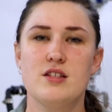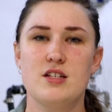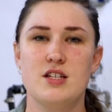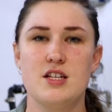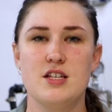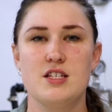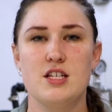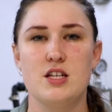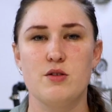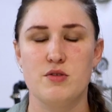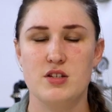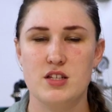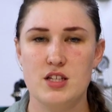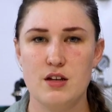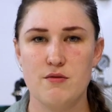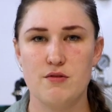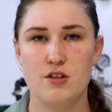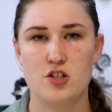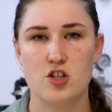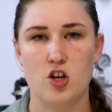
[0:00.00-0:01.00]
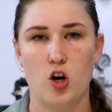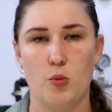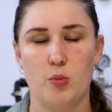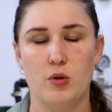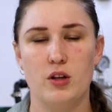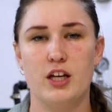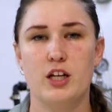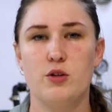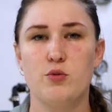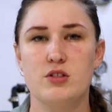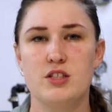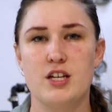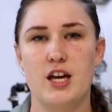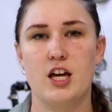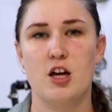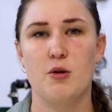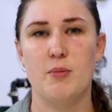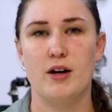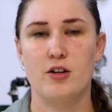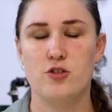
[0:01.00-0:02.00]
the DC receive the sample, it will
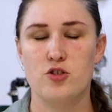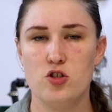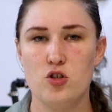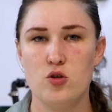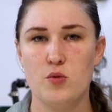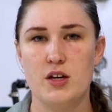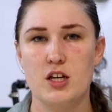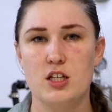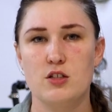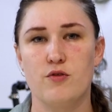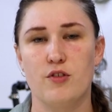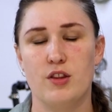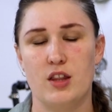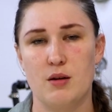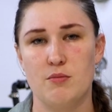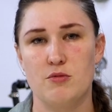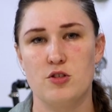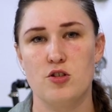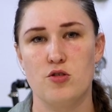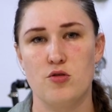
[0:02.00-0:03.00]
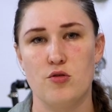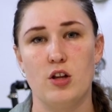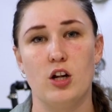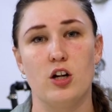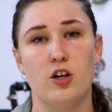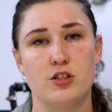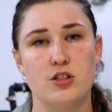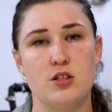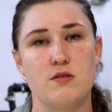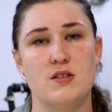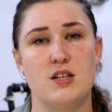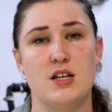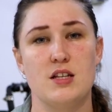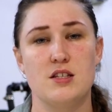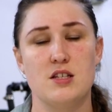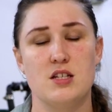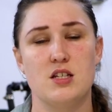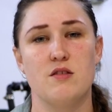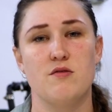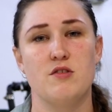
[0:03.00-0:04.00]
take about 2 weeks for them to do the loss of
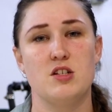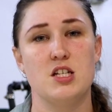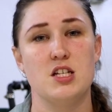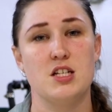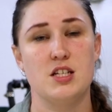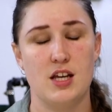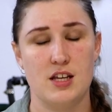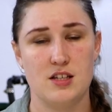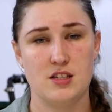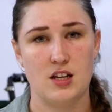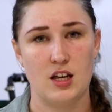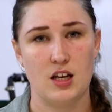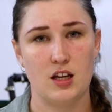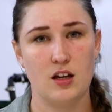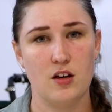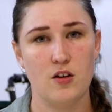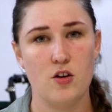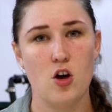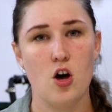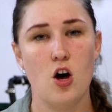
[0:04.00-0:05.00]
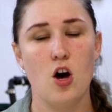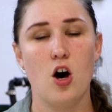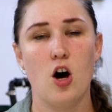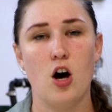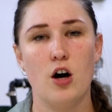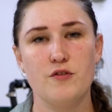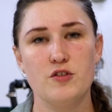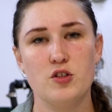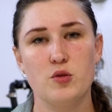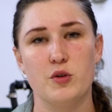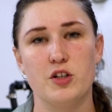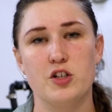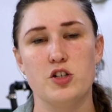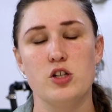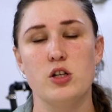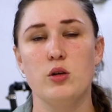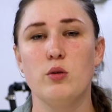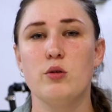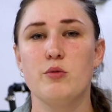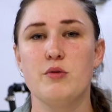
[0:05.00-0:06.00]
sensitivity testing, after
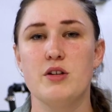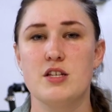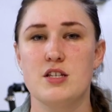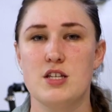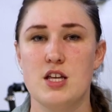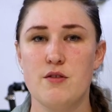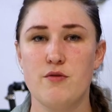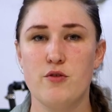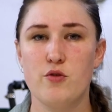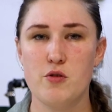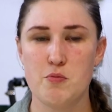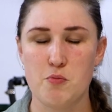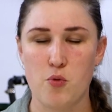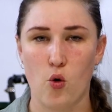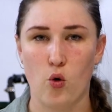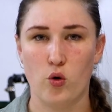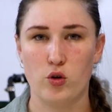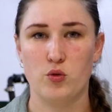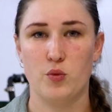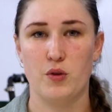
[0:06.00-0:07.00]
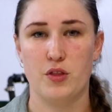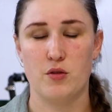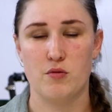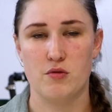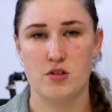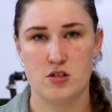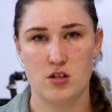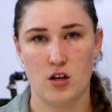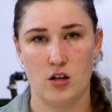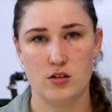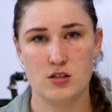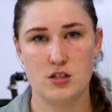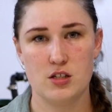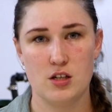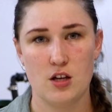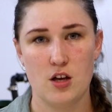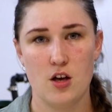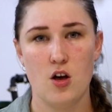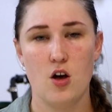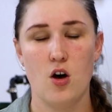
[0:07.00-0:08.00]
which you will receive a report with the
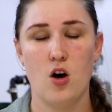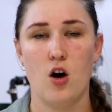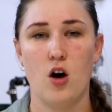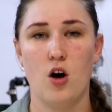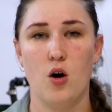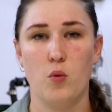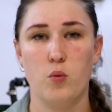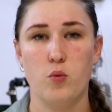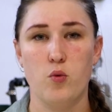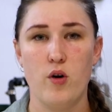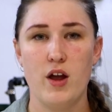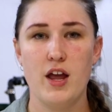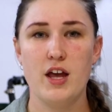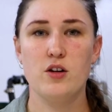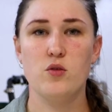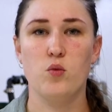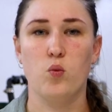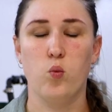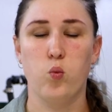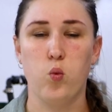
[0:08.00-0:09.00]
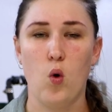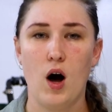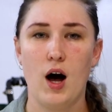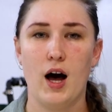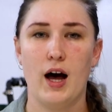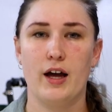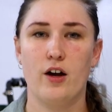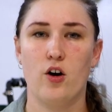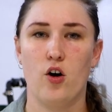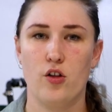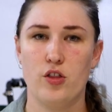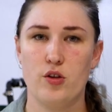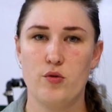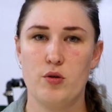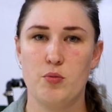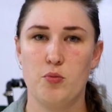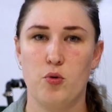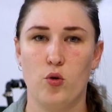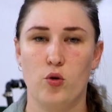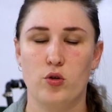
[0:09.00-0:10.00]
results. A red Y on the
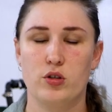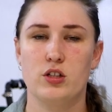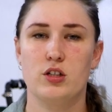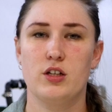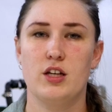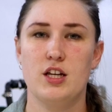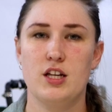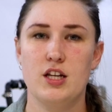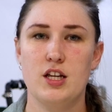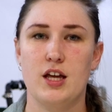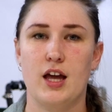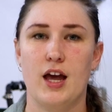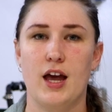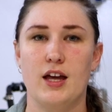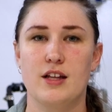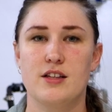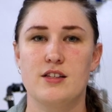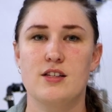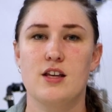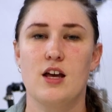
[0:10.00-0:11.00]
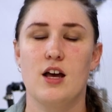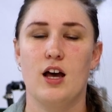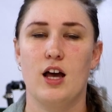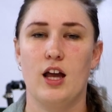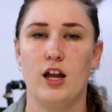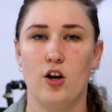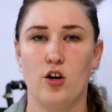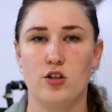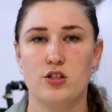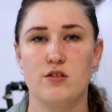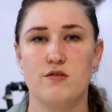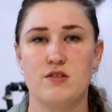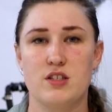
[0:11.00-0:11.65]
report indicates a loss